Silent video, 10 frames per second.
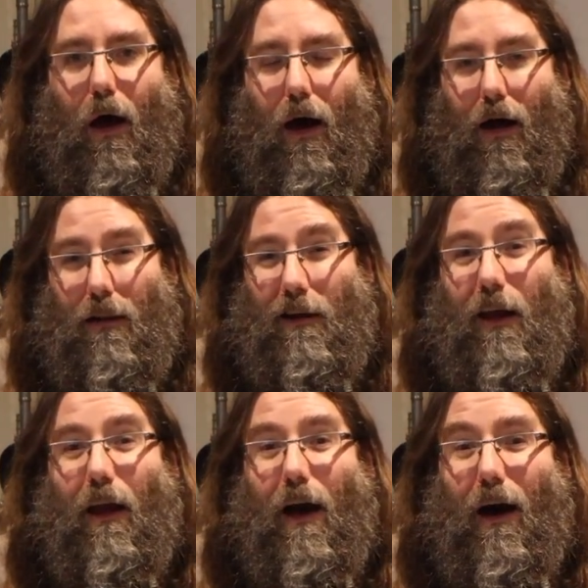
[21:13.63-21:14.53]

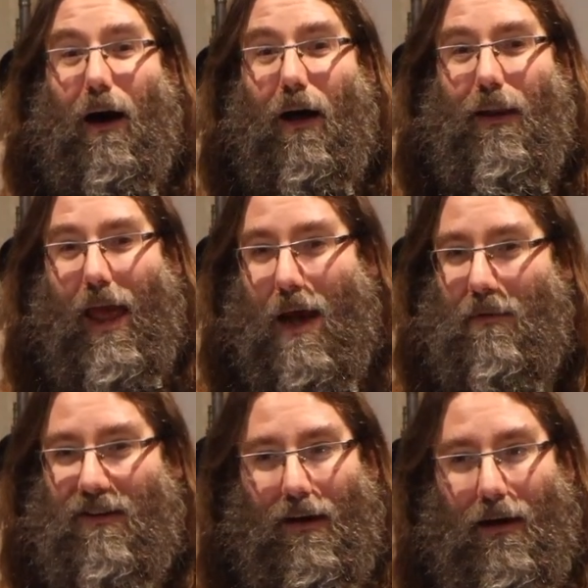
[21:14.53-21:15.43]
Looking on
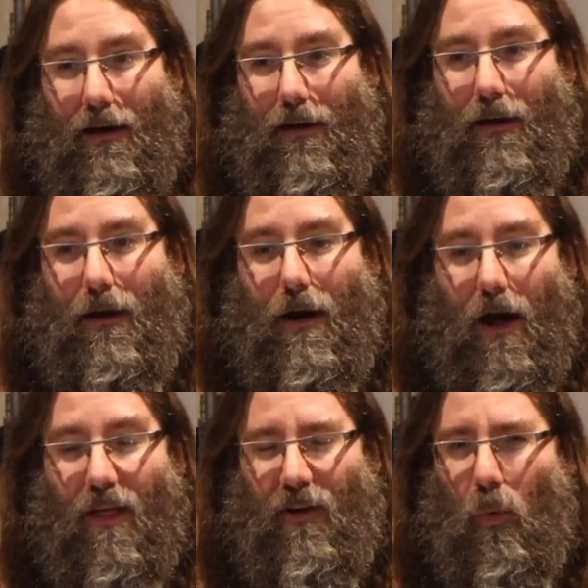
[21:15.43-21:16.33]
Amazon,
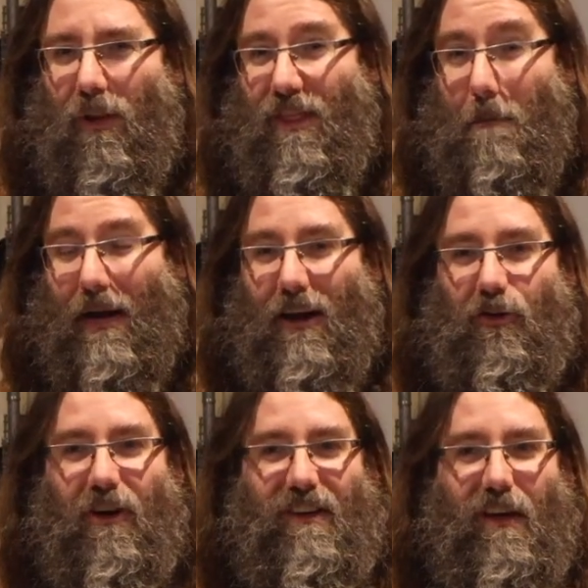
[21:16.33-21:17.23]
there weren't that many
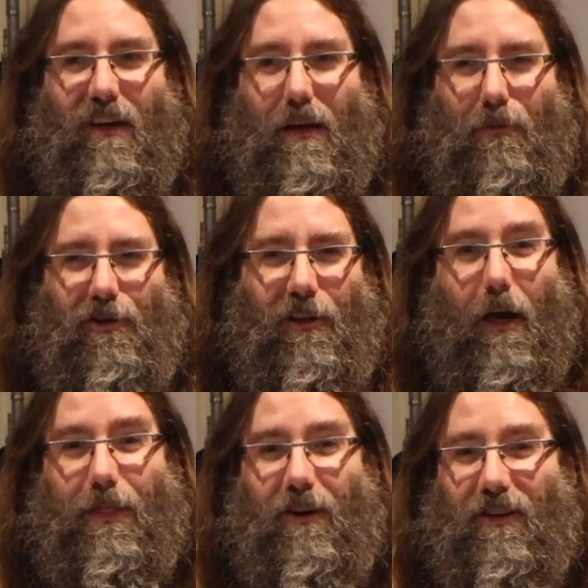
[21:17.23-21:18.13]
choices. I'm sure
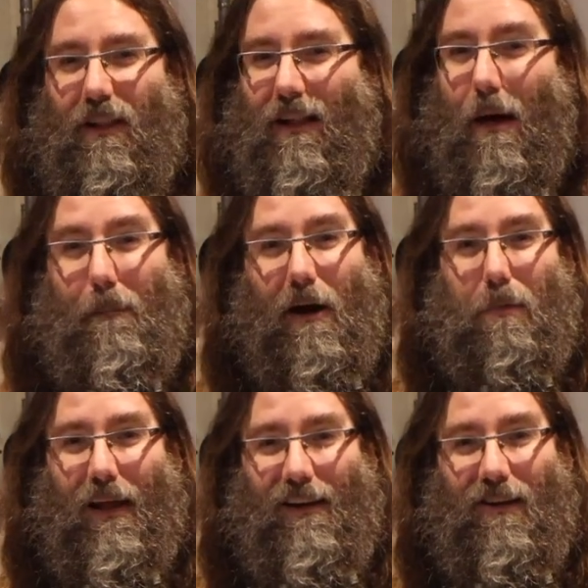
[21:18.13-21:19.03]
that there's a lot better
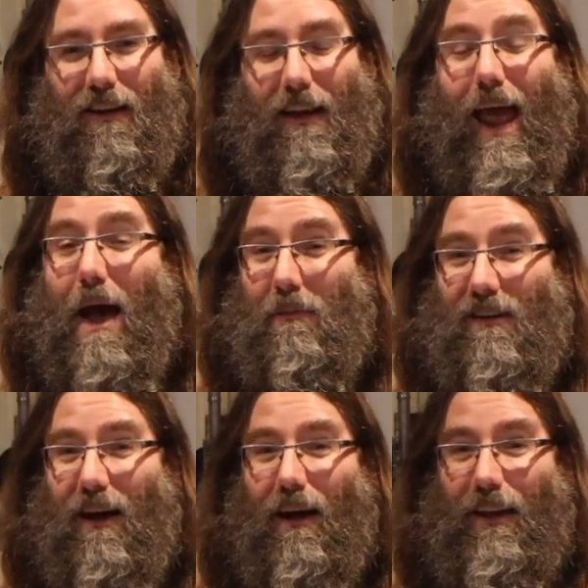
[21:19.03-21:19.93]
places than
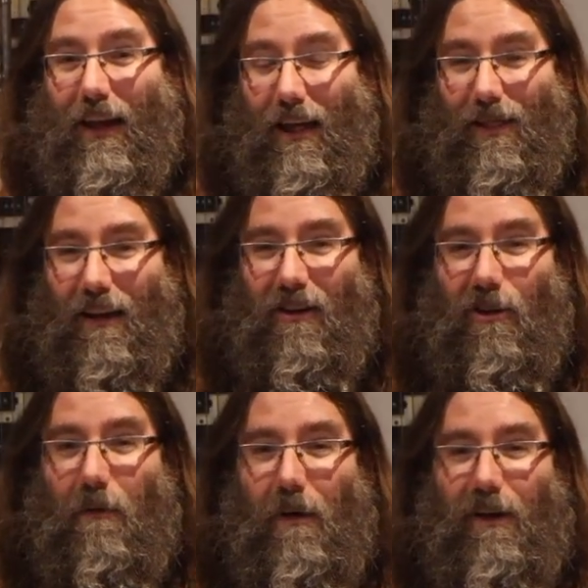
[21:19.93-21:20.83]
Amazon to get this
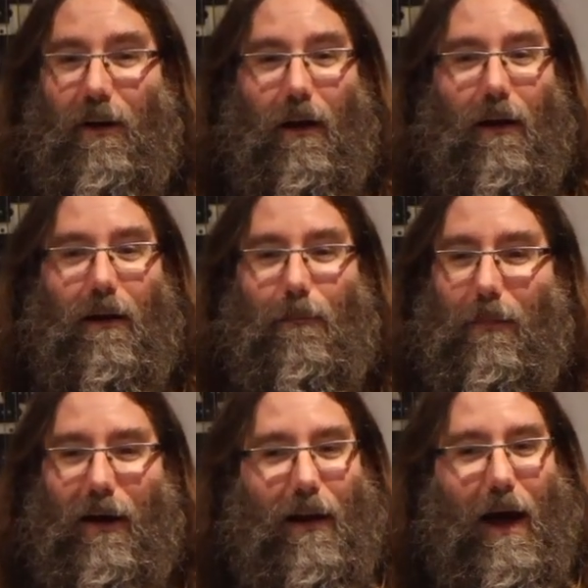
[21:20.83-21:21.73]
sort of material,
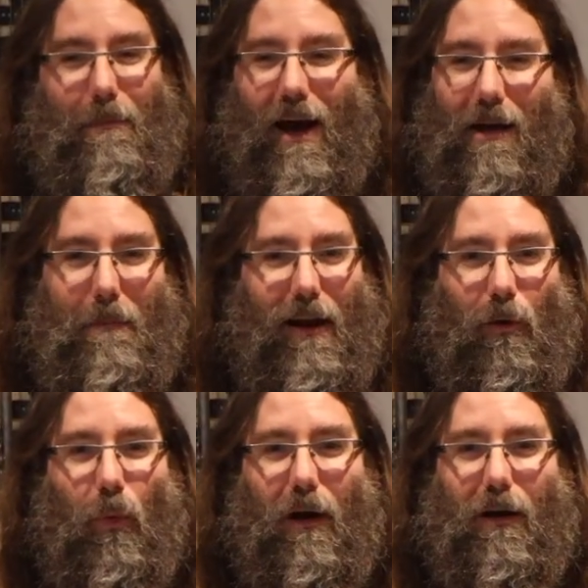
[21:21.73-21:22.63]
but I'm not a metal
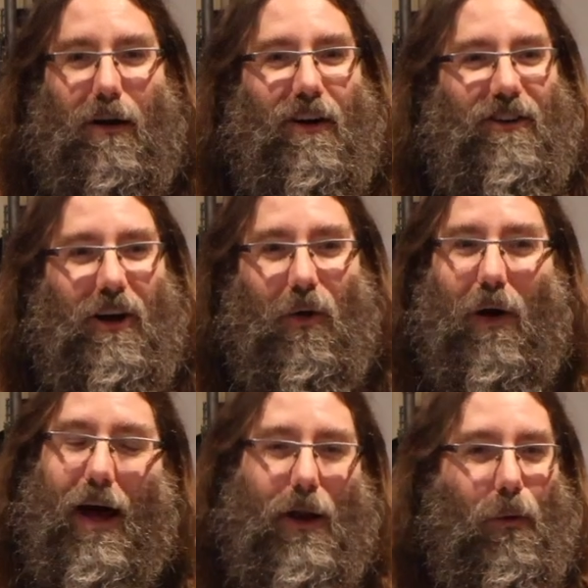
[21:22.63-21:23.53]
worker, so
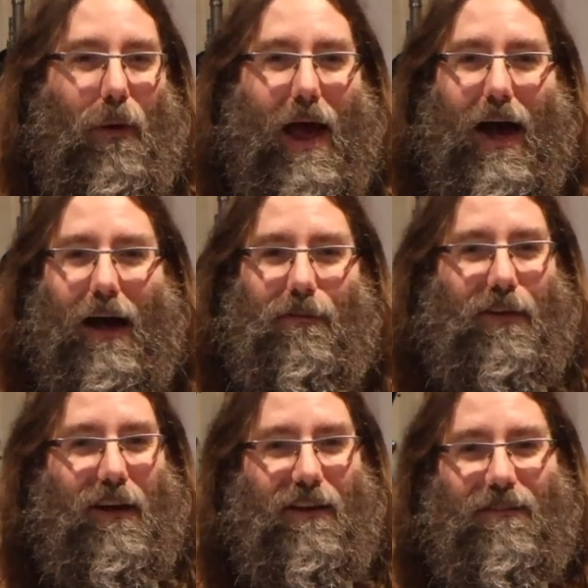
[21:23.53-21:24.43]
I don't have
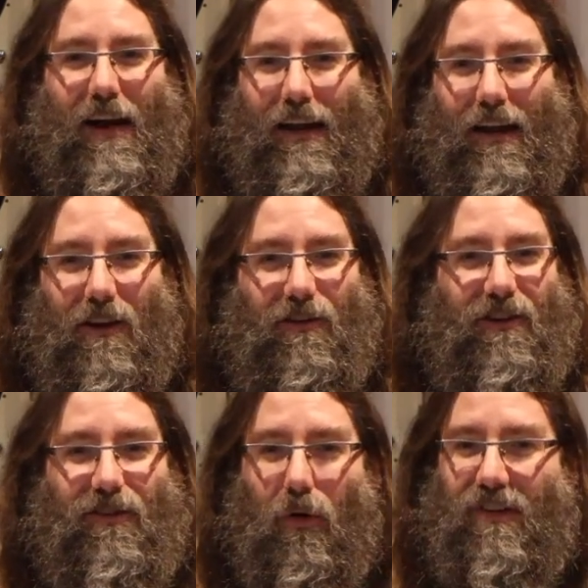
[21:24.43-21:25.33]
tons of ideas for
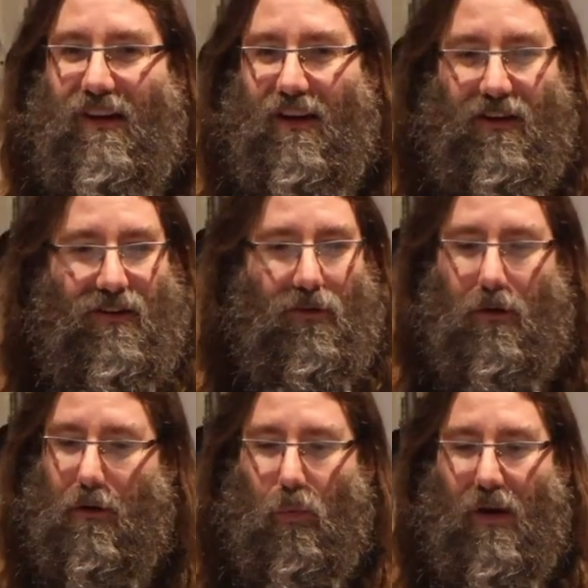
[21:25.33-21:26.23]
sources
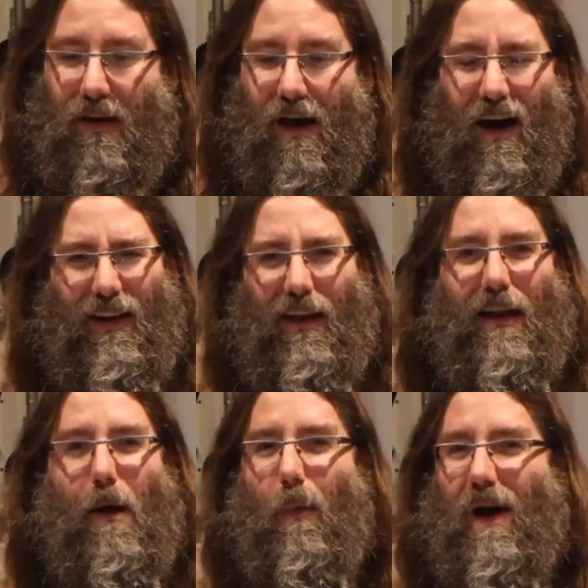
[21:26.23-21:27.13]
or whatnot,
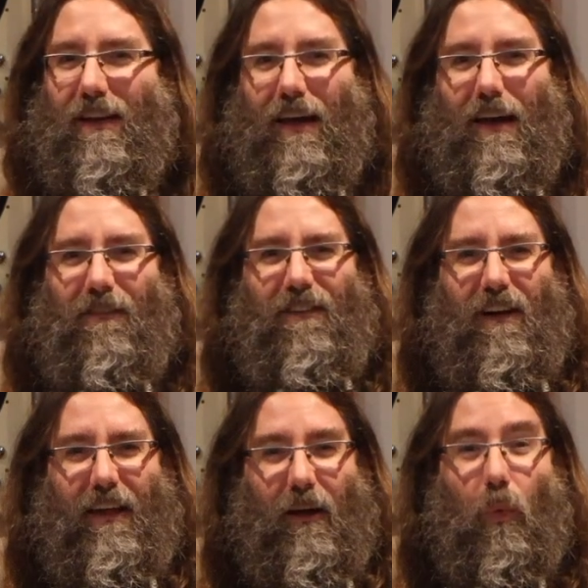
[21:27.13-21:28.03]
and I wanted to get it
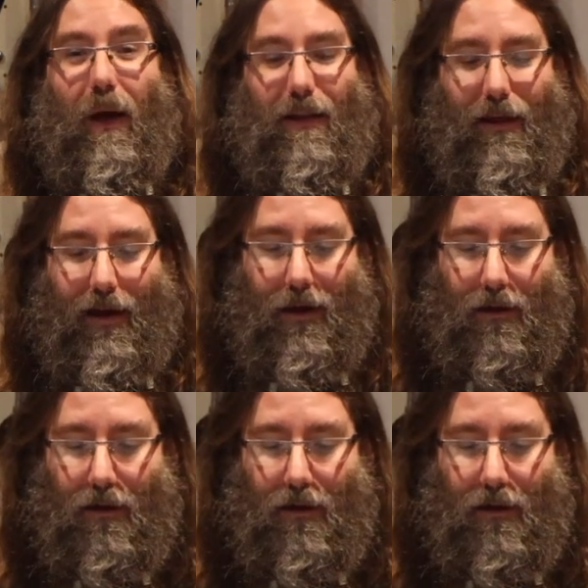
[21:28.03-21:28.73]
fairly quickly.